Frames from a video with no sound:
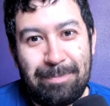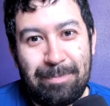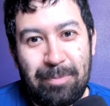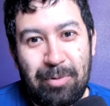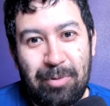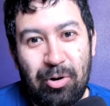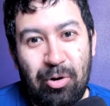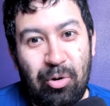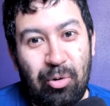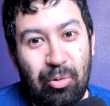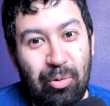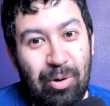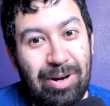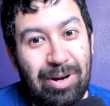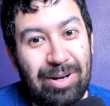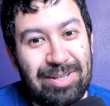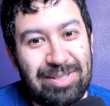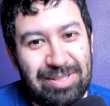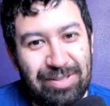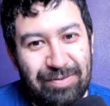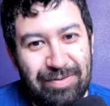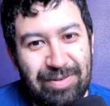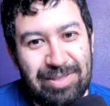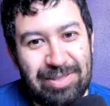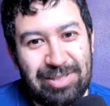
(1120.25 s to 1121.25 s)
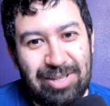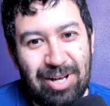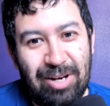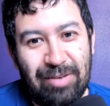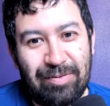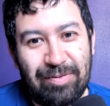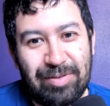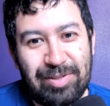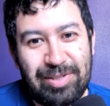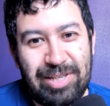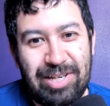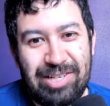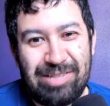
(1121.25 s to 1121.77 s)
crux of this
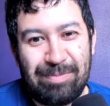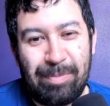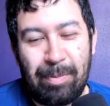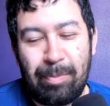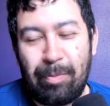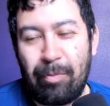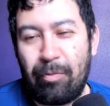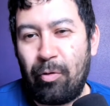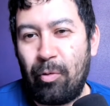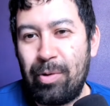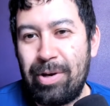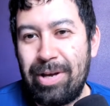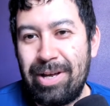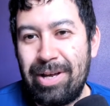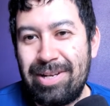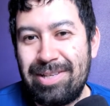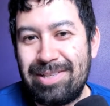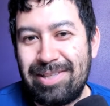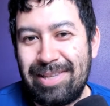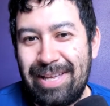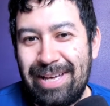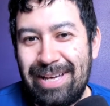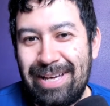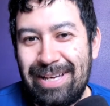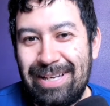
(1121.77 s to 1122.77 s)
conversation. But before we get into that,